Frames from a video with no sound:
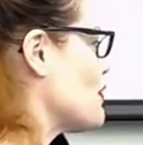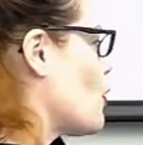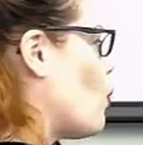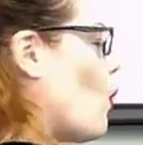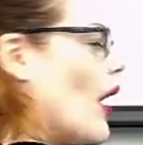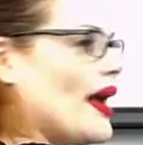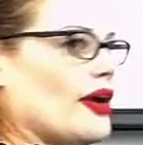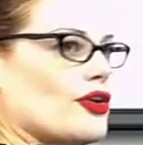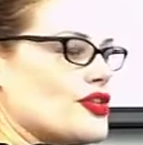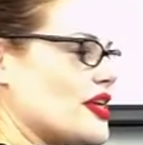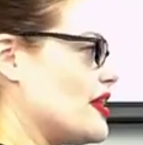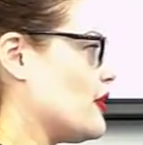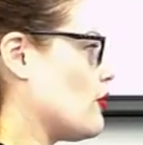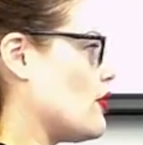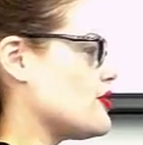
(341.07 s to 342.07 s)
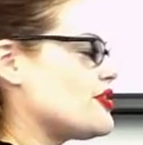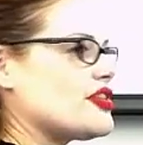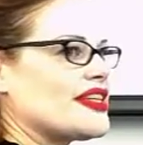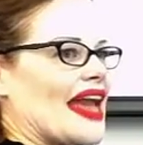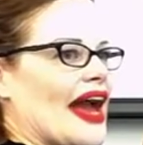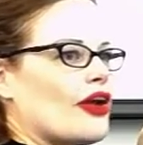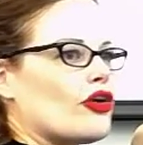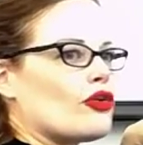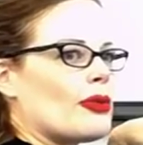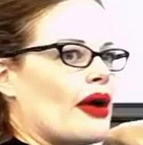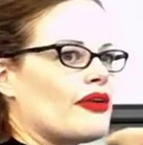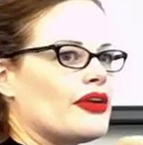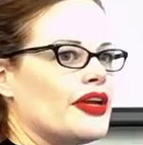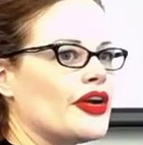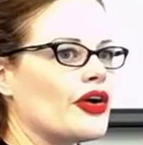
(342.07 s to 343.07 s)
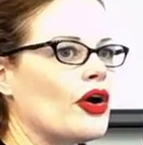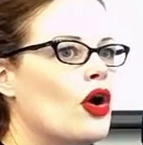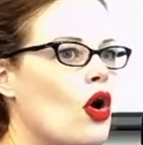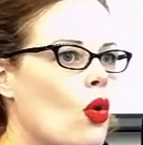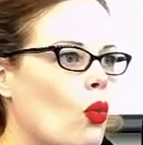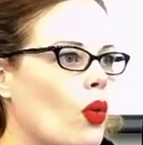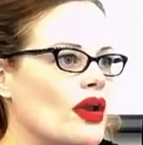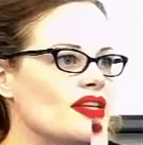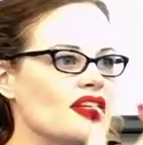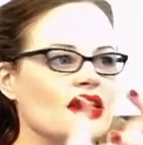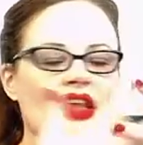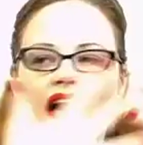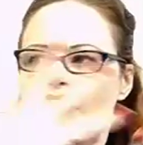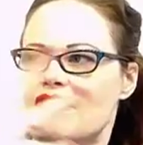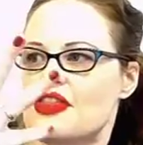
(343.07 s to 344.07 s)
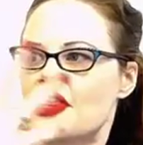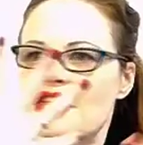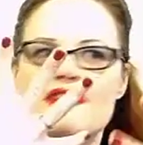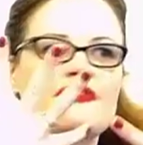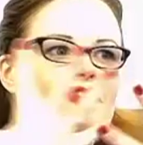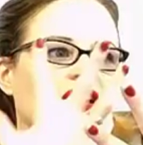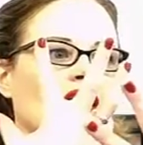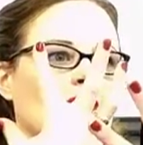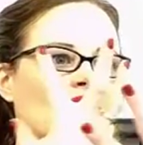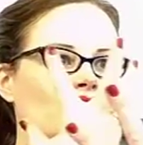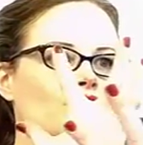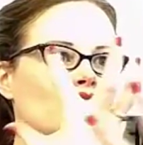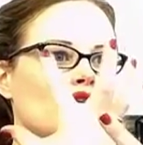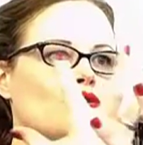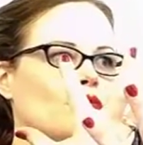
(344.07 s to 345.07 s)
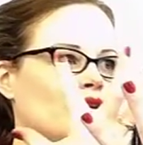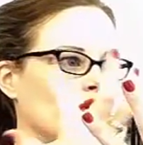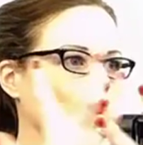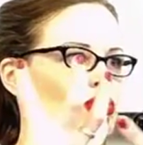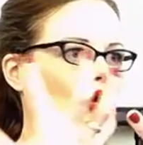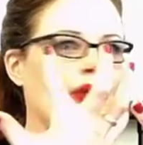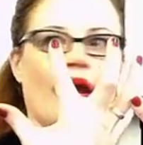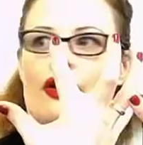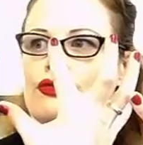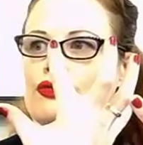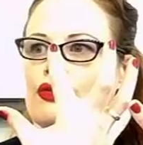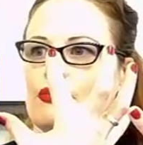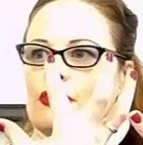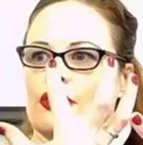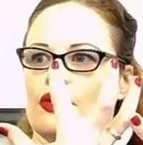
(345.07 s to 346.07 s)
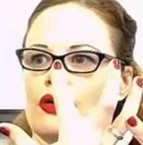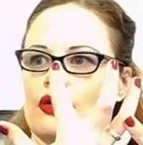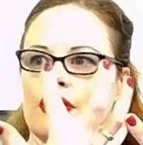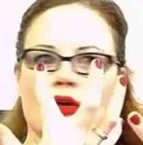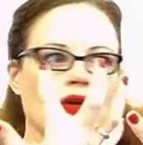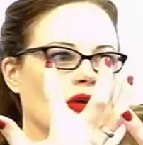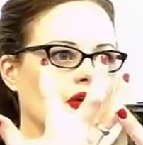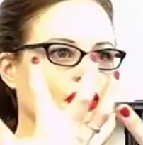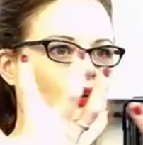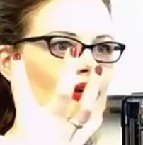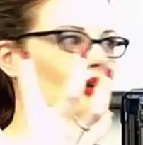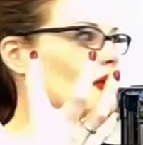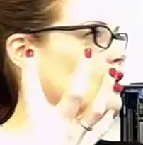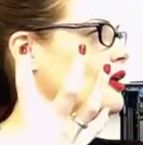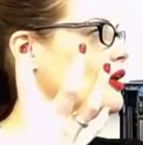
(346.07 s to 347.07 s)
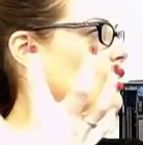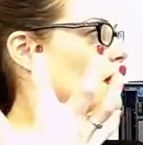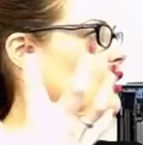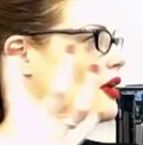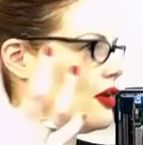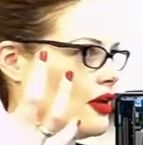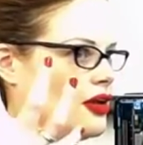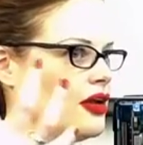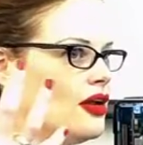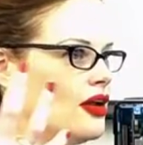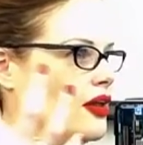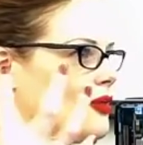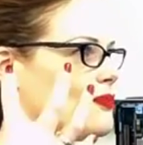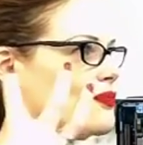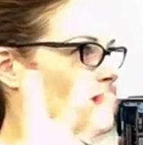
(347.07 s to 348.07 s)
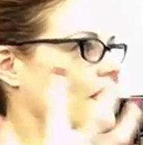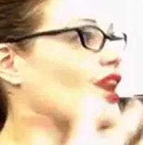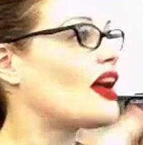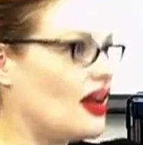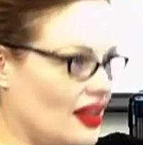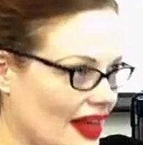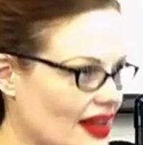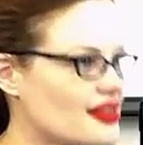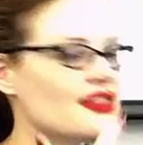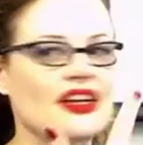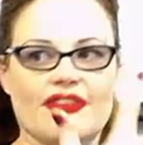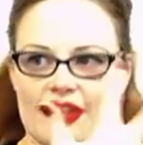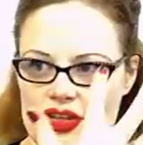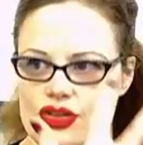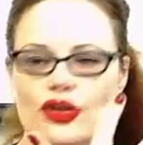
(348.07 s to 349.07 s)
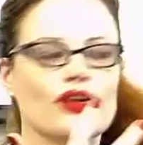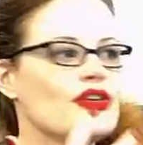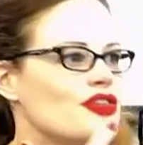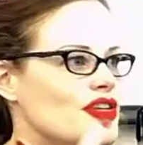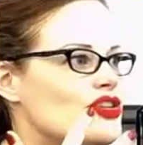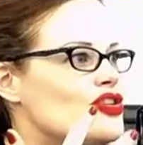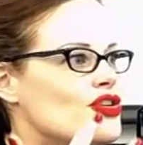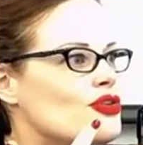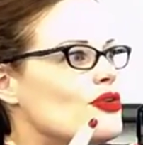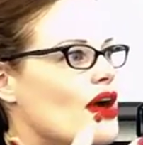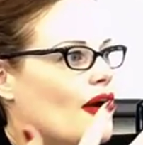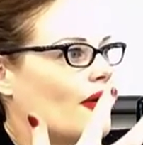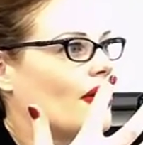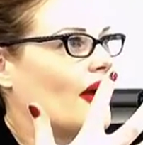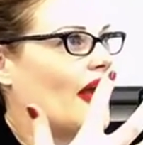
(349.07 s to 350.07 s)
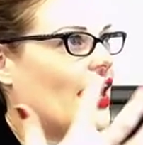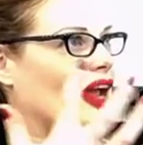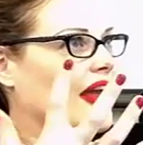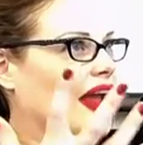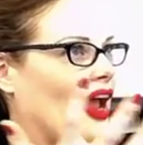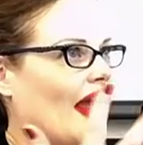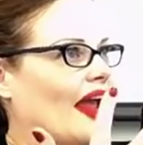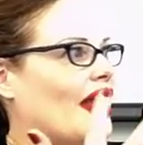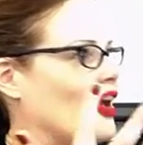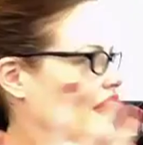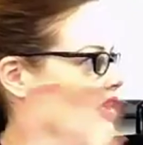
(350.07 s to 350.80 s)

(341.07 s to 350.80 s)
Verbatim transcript: wires and they're all scattered around in here. What does a lot of thin filaments do when you blow air through them? Like uh, collect. It collects stuff. It turns into a, a, a